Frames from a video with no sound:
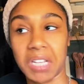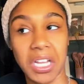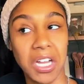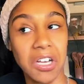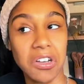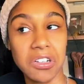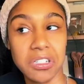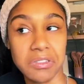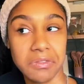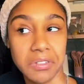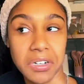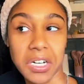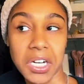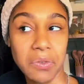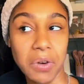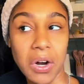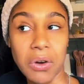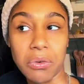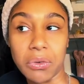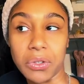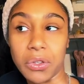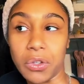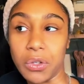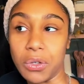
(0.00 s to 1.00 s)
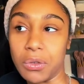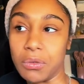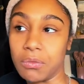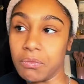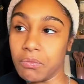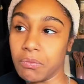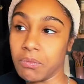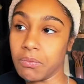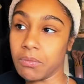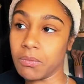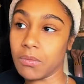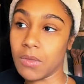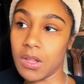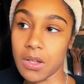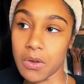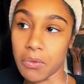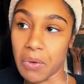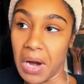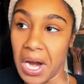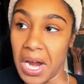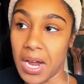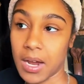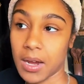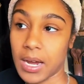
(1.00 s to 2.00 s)
that goes very well with you,
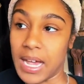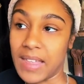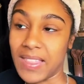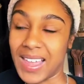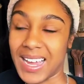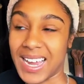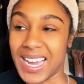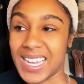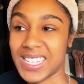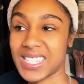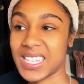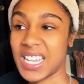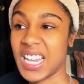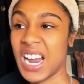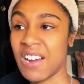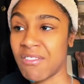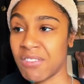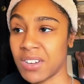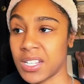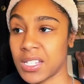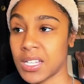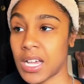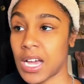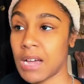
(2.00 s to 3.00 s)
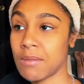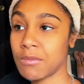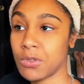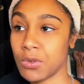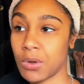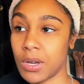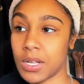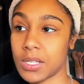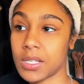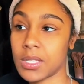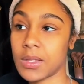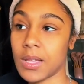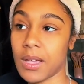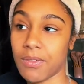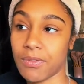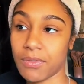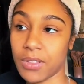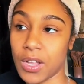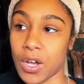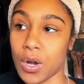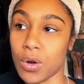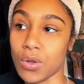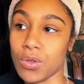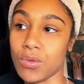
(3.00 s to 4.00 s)
right? And like I said, every time you get to
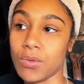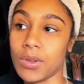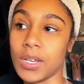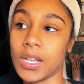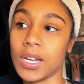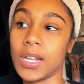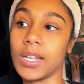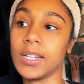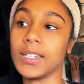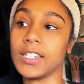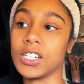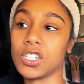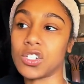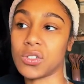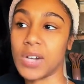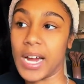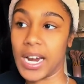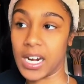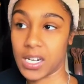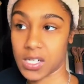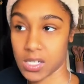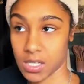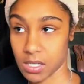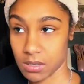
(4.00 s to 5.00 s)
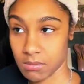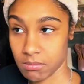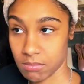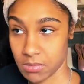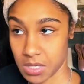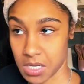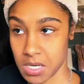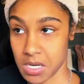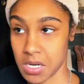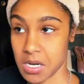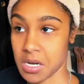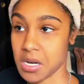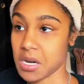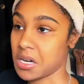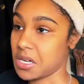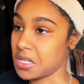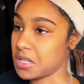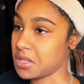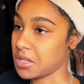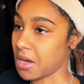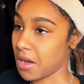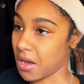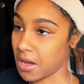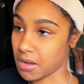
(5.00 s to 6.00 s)
that flow, you get a distraction,
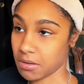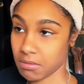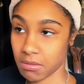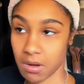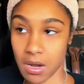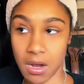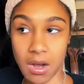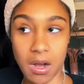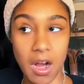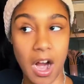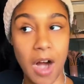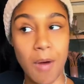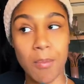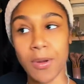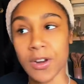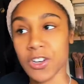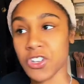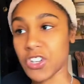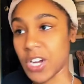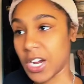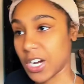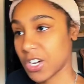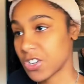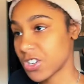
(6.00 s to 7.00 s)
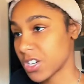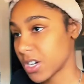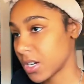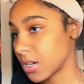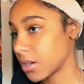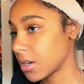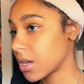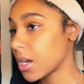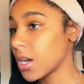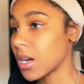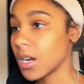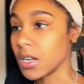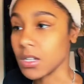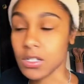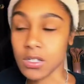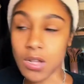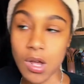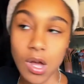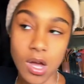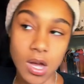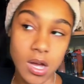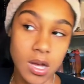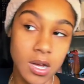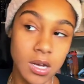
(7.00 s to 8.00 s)
a thought, a projection, a
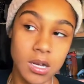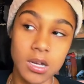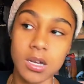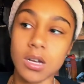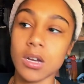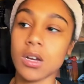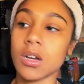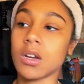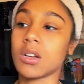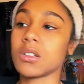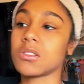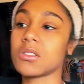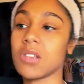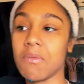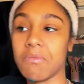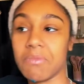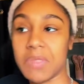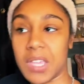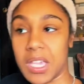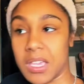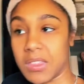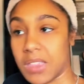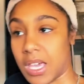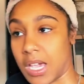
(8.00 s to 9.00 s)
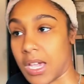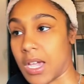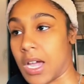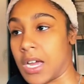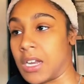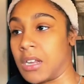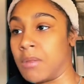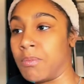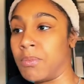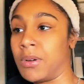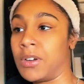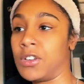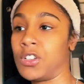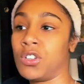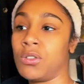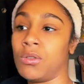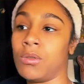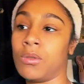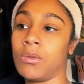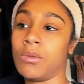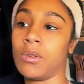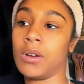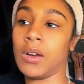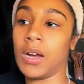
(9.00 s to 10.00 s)
song, something that kind of puts
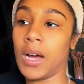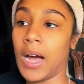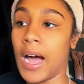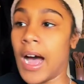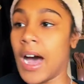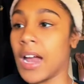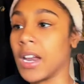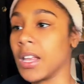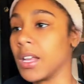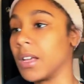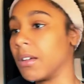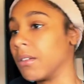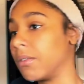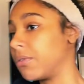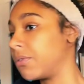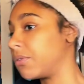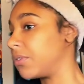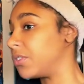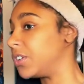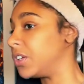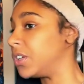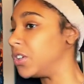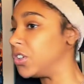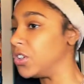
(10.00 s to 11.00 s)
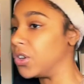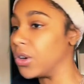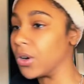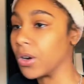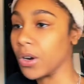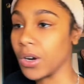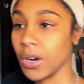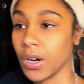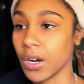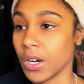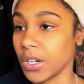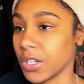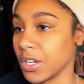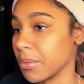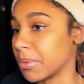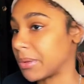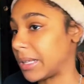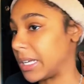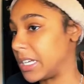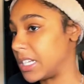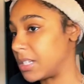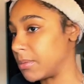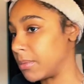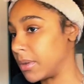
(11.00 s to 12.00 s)
you out of your
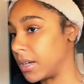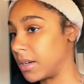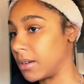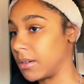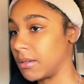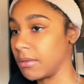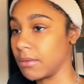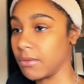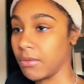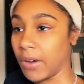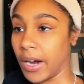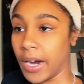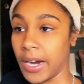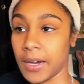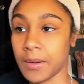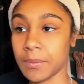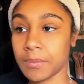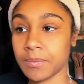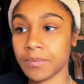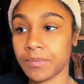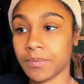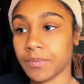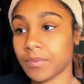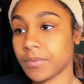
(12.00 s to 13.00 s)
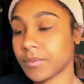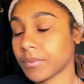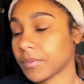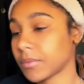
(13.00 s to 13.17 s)
placement, right?